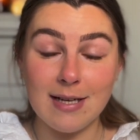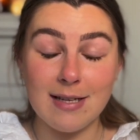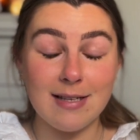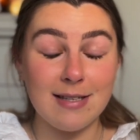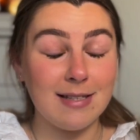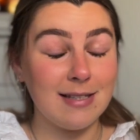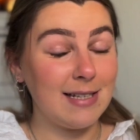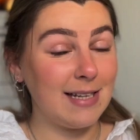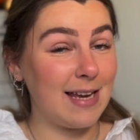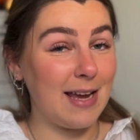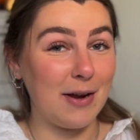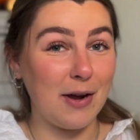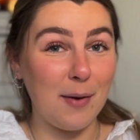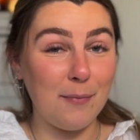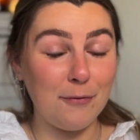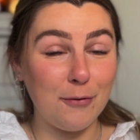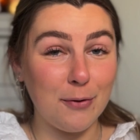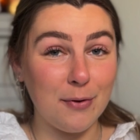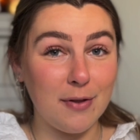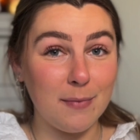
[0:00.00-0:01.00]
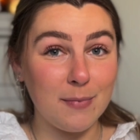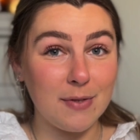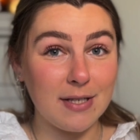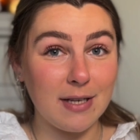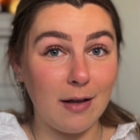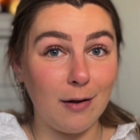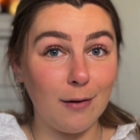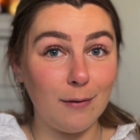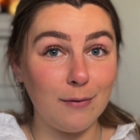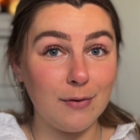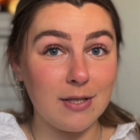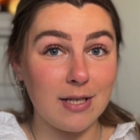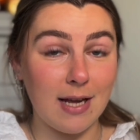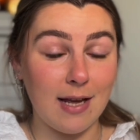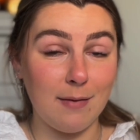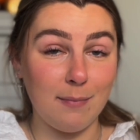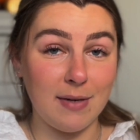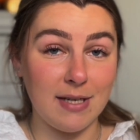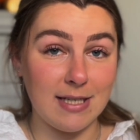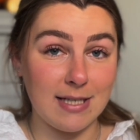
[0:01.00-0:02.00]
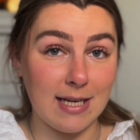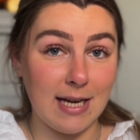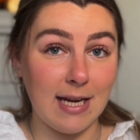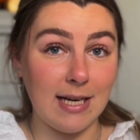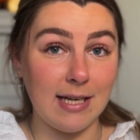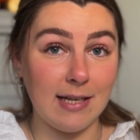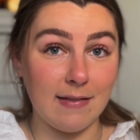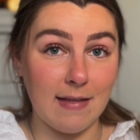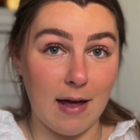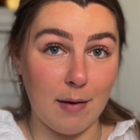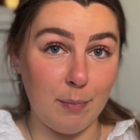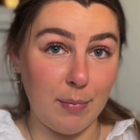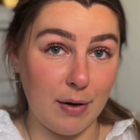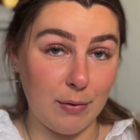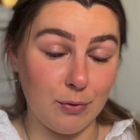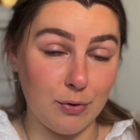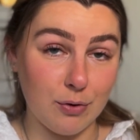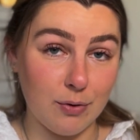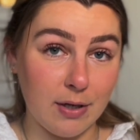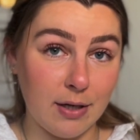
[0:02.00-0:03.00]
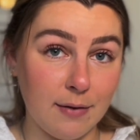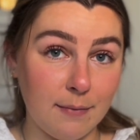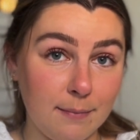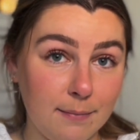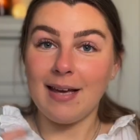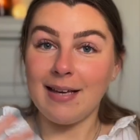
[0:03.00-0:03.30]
sticking up for themselves and maintaining that boundary.